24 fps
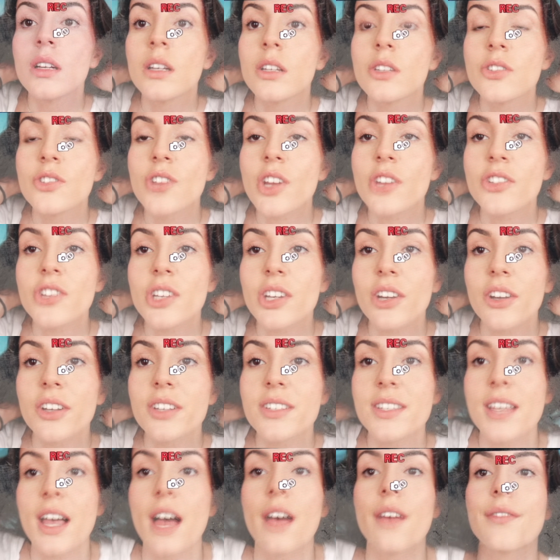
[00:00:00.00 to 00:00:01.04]
Judging
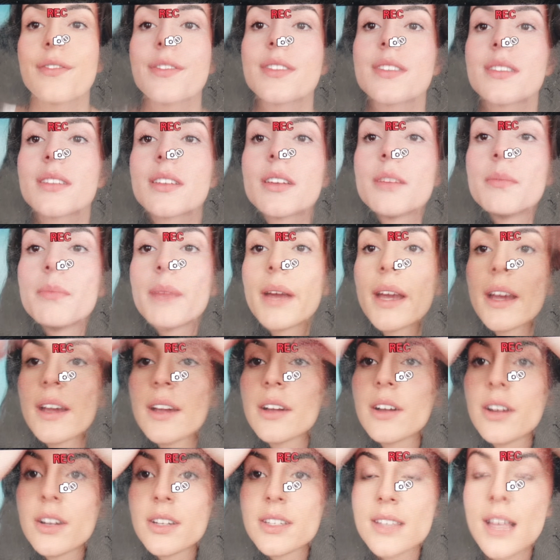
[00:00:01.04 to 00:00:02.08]
ourselves, comparing
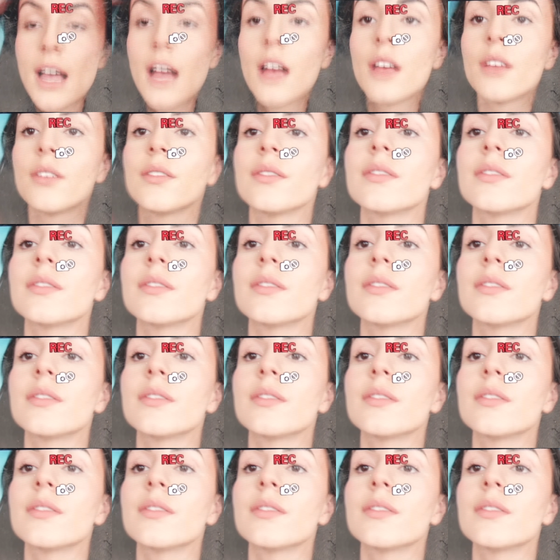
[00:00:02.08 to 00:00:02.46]
ourselves,